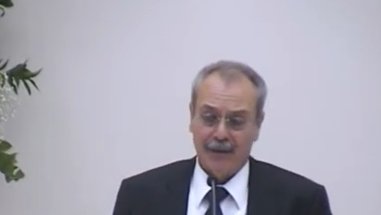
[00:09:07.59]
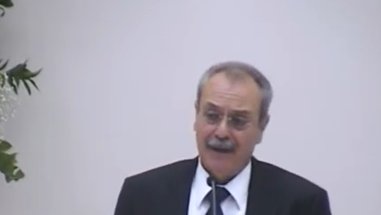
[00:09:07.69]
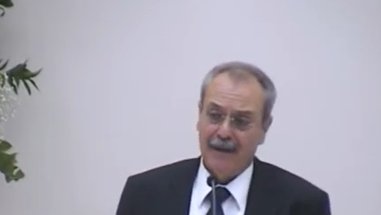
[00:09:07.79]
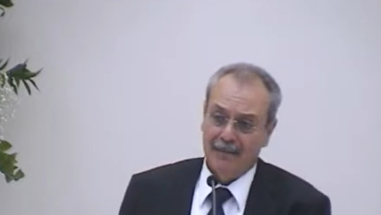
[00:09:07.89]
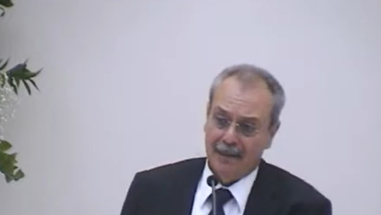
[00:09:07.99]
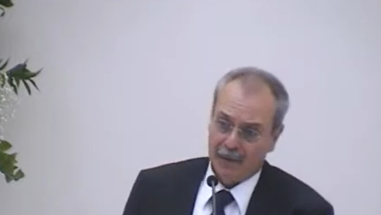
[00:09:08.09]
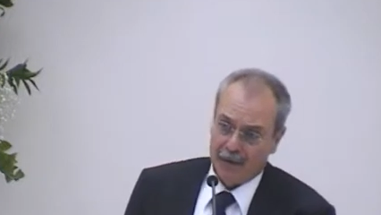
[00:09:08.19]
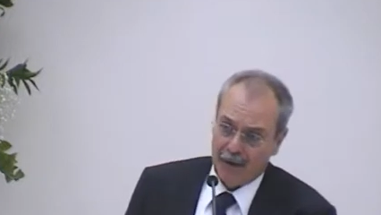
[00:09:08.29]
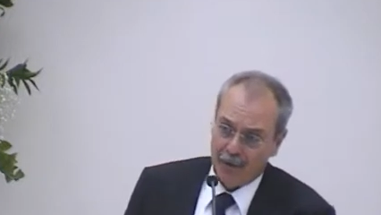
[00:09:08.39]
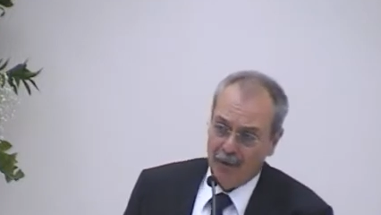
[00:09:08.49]
And this
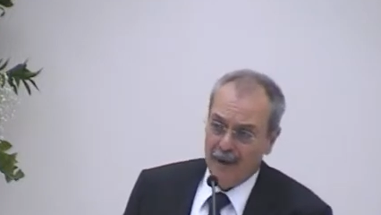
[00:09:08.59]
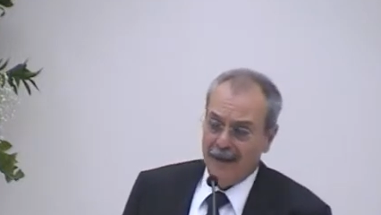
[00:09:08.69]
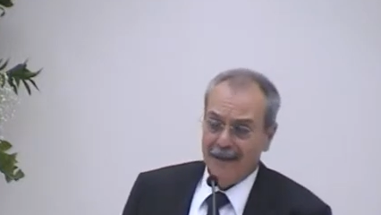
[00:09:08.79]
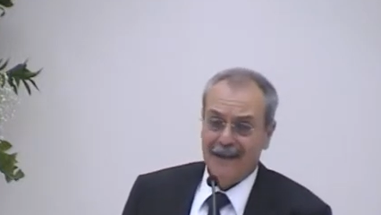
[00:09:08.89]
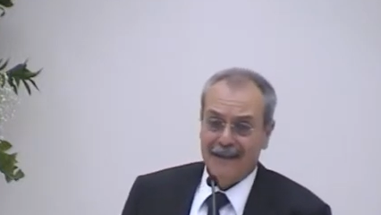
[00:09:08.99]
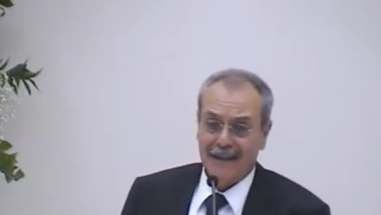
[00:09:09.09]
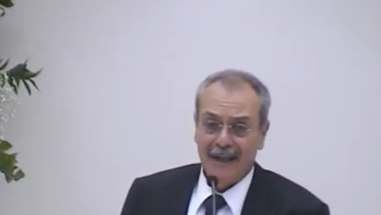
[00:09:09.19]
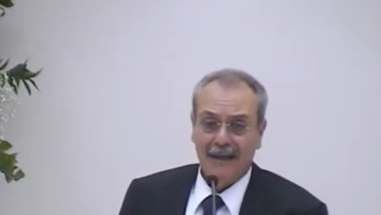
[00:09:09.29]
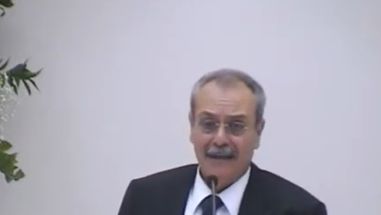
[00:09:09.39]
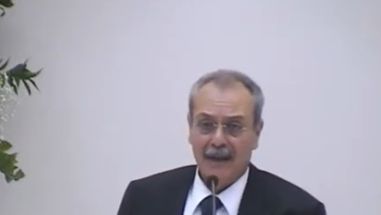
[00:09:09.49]
always happened in the Old
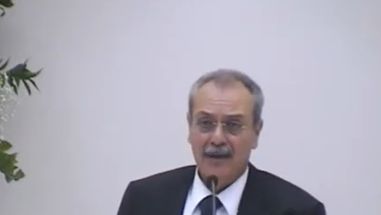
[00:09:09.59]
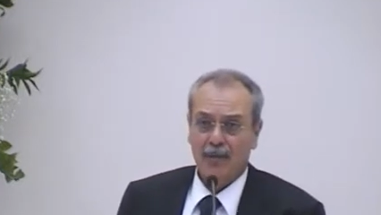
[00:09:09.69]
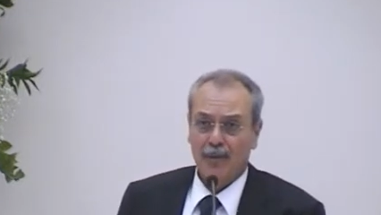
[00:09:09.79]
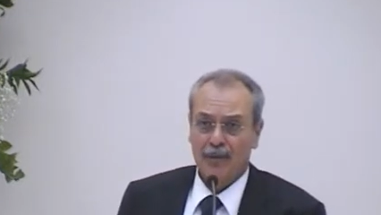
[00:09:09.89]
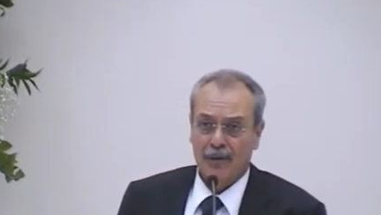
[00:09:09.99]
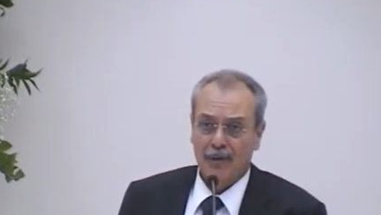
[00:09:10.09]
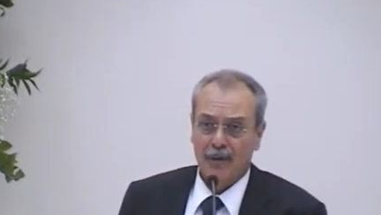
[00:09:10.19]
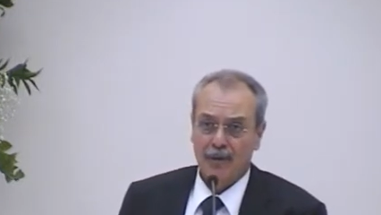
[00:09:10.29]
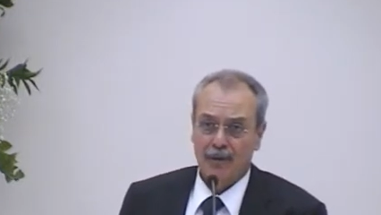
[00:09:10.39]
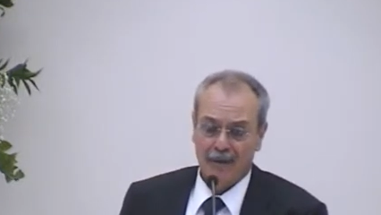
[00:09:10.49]
Testament and
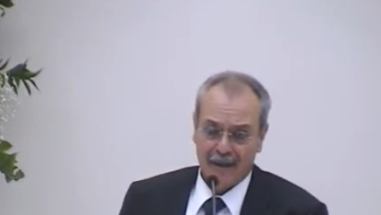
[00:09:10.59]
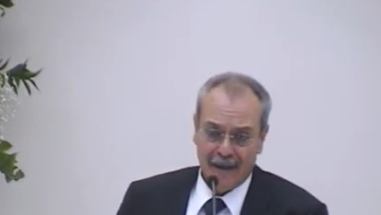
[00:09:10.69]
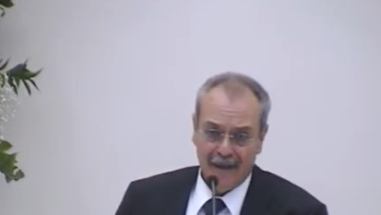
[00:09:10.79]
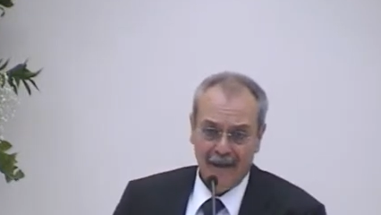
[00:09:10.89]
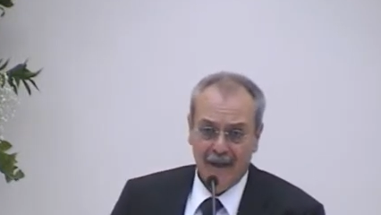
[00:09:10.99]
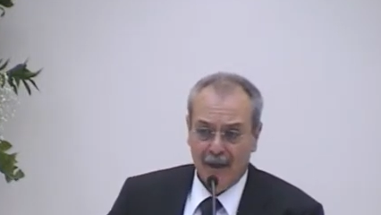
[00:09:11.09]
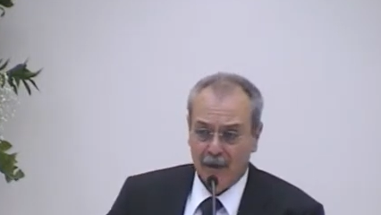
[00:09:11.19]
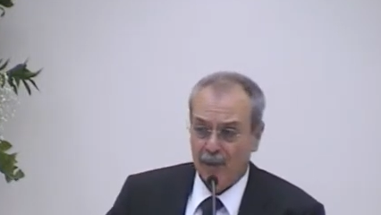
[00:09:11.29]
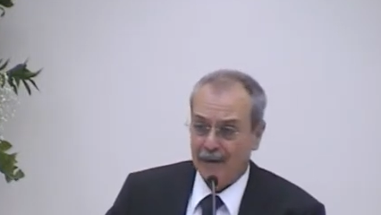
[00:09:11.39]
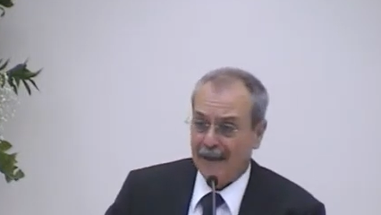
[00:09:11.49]
also in the New.
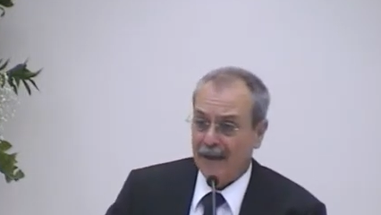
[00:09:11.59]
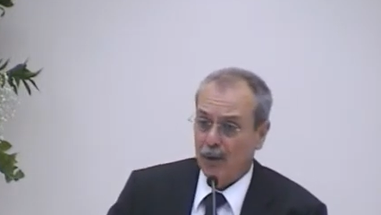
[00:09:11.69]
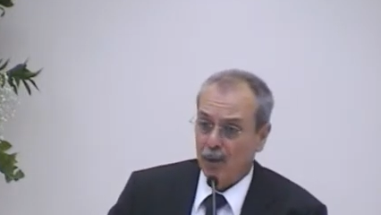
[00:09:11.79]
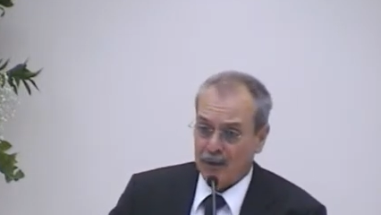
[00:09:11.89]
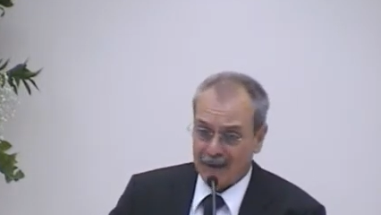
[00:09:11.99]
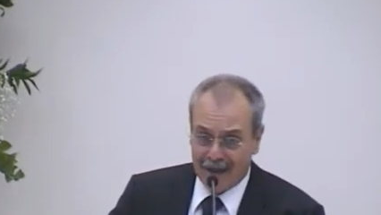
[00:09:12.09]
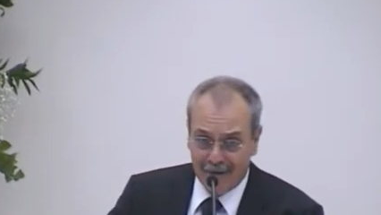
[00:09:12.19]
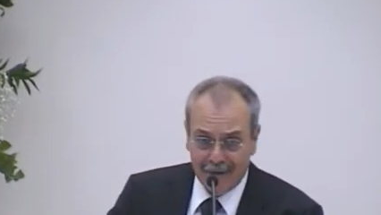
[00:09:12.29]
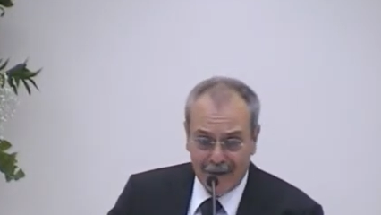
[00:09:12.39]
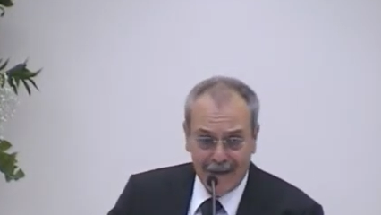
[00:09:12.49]
When God, man
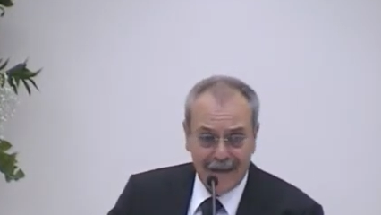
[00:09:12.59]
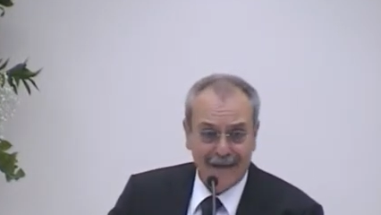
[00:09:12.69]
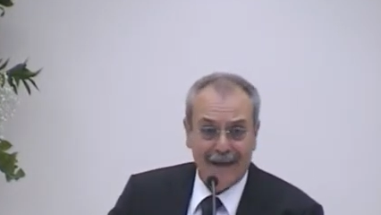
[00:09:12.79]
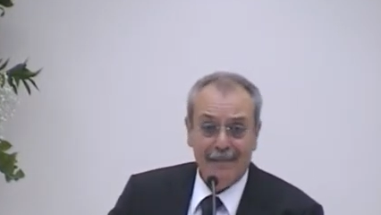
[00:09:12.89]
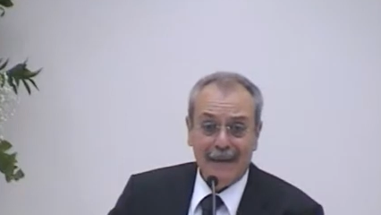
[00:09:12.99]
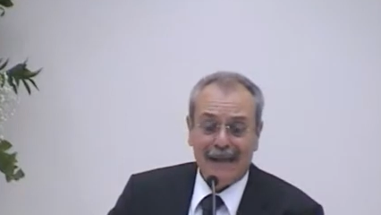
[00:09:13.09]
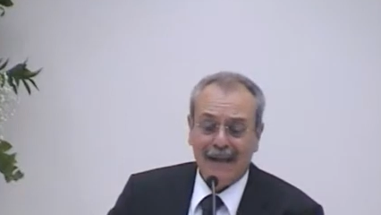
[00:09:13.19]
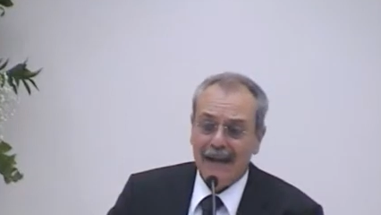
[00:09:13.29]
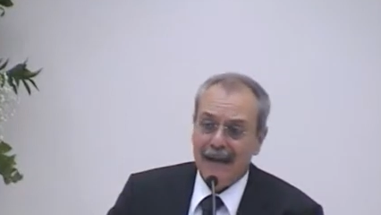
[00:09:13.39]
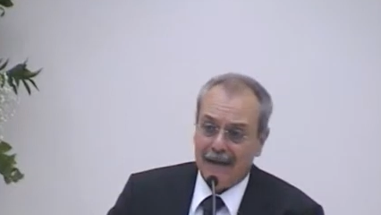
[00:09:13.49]
doesn't do the will of
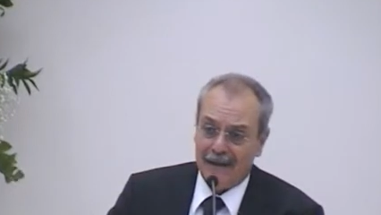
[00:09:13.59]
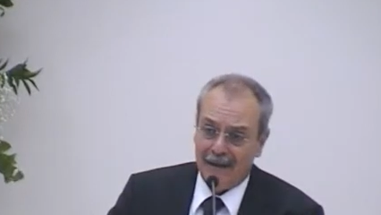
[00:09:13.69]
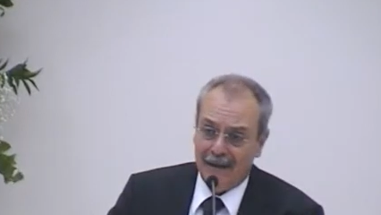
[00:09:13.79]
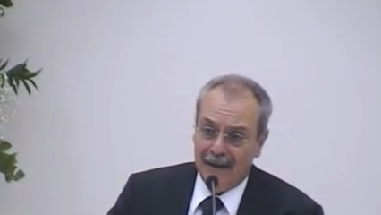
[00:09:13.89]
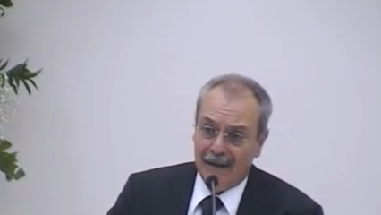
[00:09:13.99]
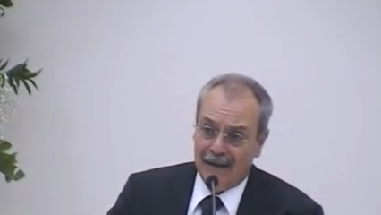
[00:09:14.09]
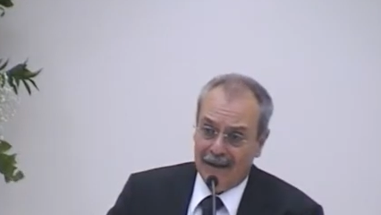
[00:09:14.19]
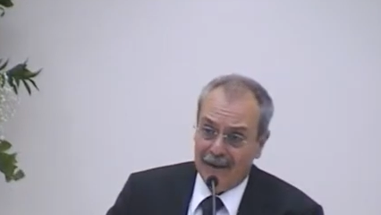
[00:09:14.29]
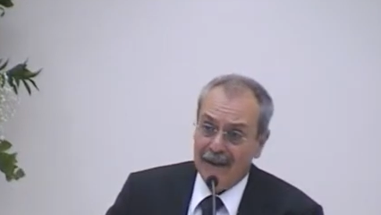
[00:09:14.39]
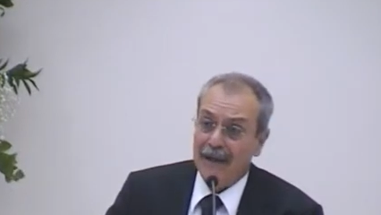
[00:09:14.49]
God, when man
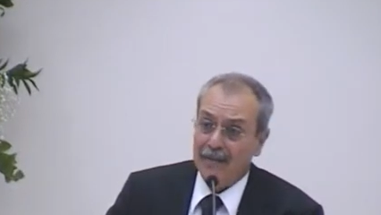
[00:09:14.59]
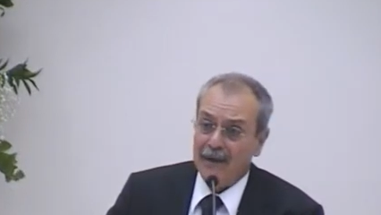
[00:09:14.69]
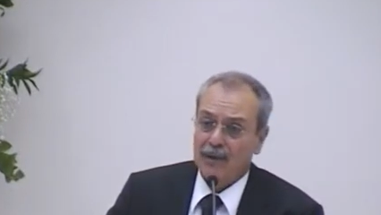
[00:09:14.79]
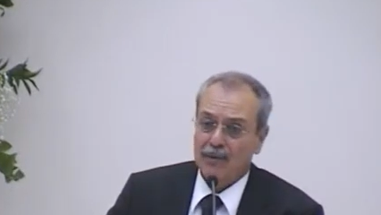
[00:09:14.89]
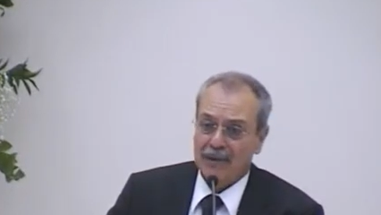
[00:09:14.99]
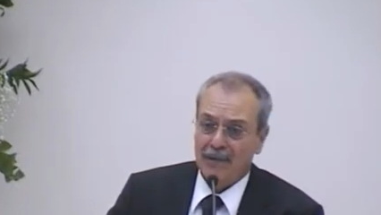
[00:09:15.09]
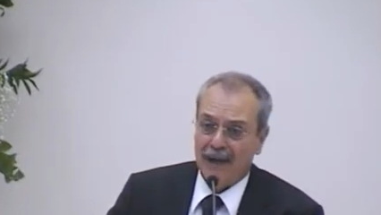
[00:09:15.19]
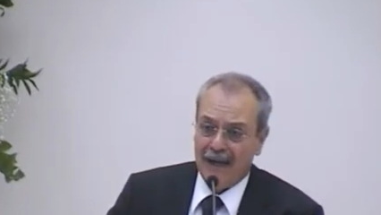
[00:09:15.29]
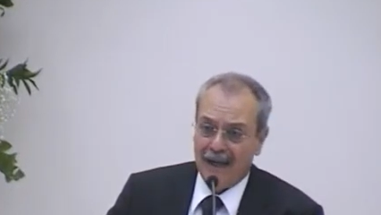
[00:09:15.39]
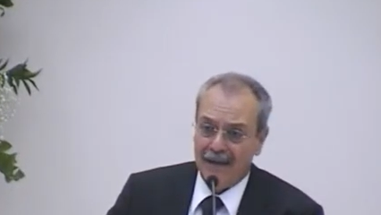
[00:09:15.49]
doesn't stand the way that
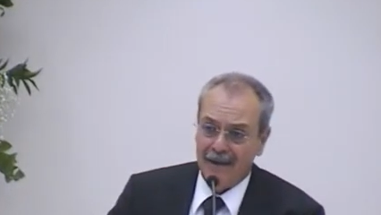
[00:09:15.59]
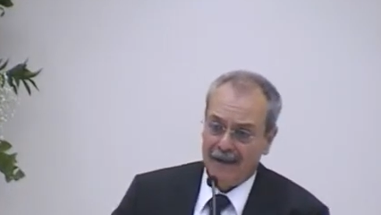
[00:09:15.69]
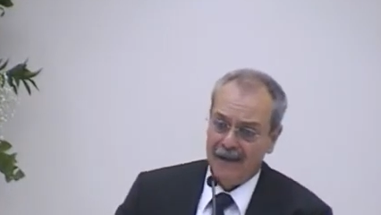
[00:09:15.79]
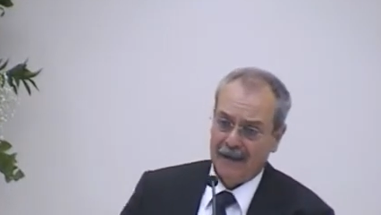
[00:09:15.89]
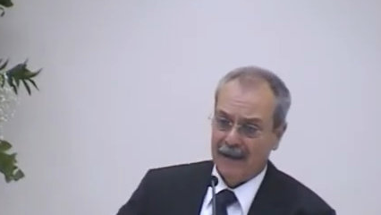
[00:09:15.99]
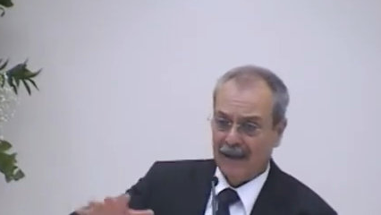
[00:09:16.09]
God wants him,